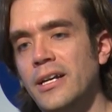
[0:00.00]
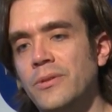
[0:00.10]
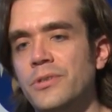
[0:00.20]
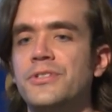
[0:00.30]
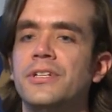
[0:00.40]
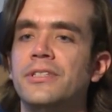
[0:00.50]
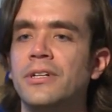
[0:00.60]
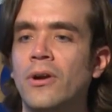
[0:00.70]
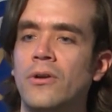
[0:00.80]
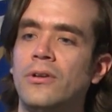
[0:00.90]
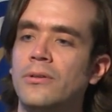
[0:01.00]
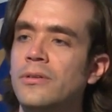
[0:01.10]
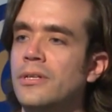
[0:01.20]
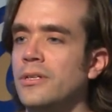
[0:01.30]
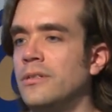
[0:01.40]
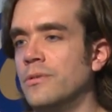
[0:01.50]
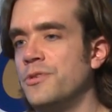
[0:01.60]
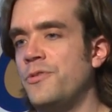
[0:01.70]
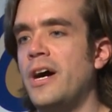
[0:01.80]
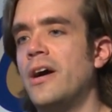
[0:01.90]
it was that the girl was
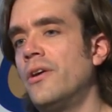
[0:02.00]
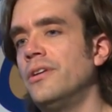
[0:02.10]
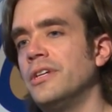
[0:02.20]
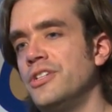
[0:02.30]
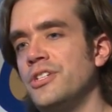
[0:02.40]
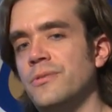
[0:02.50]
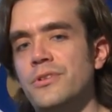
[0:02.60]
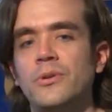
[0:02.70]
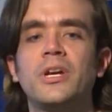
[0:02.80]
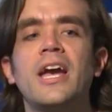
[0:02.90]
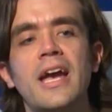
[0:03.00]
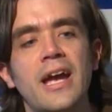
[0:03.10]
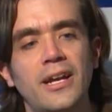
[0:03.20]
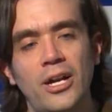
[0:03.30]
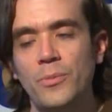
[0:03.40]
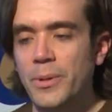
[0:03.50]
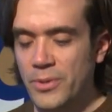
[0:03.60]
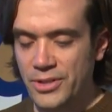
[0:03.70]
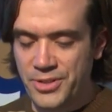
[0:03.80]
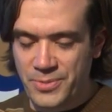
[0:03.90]
found and she was okay. And I
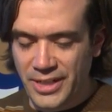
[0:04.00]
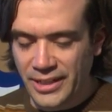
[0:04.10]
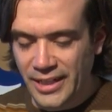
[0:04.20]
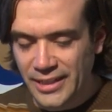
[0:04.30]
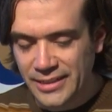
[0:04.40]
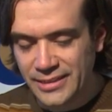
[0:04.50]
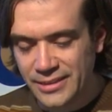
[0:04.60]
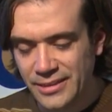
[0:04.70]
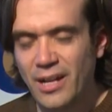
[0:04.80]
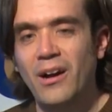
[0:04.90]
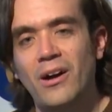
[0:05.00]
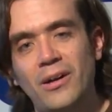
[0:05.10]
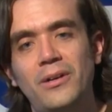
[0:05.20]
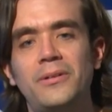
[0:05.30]
remember just being like, oh.